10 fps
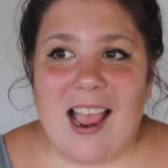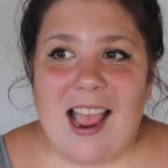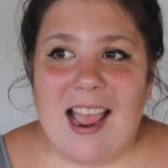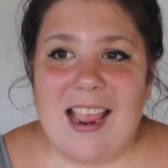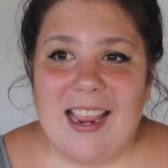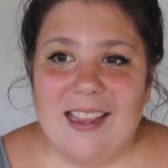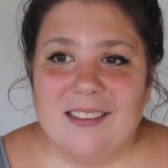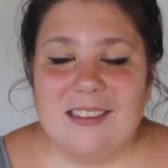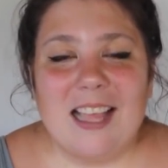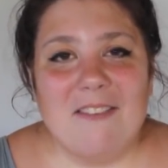I
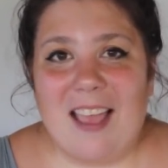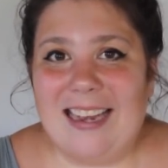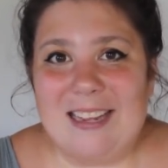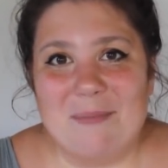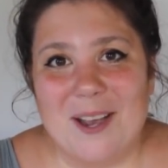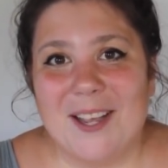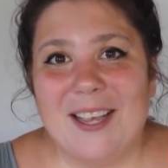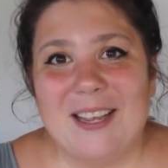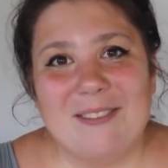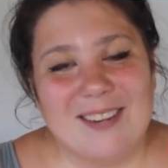love any book,
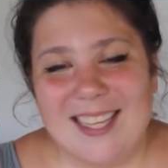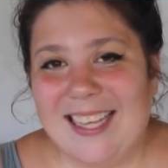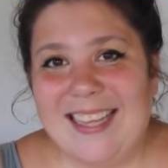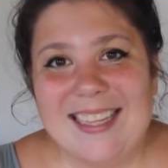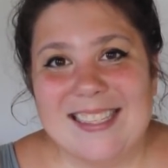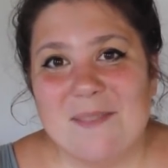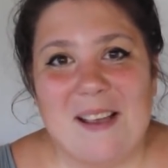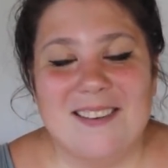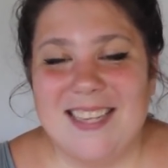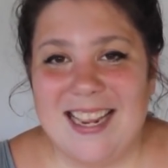really, that's
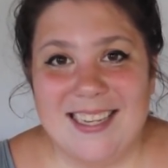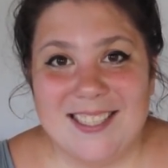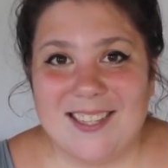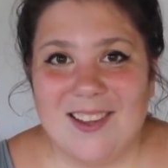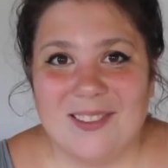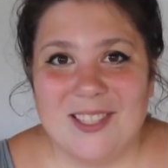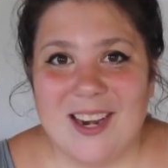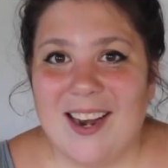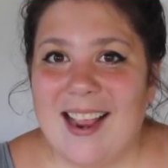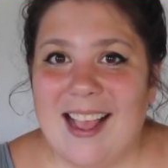about Danish culture,